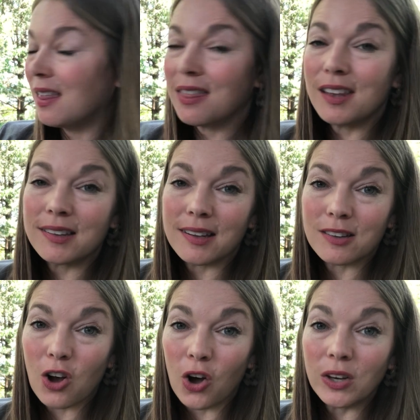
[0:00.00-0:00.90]
This
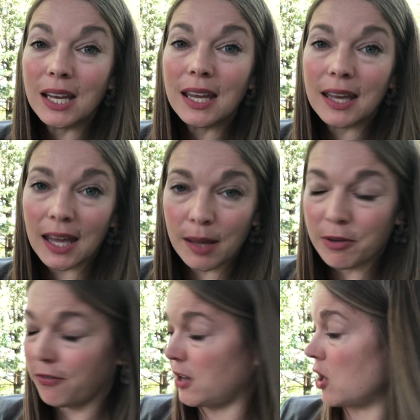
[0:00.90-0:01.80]
is called
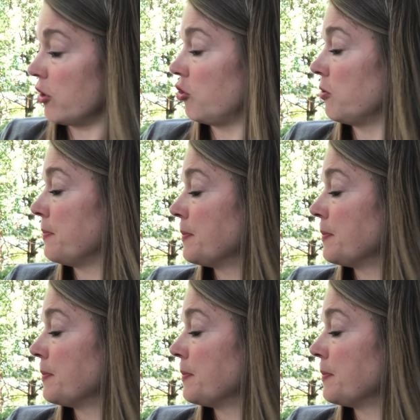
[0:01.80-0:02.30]
camouflage.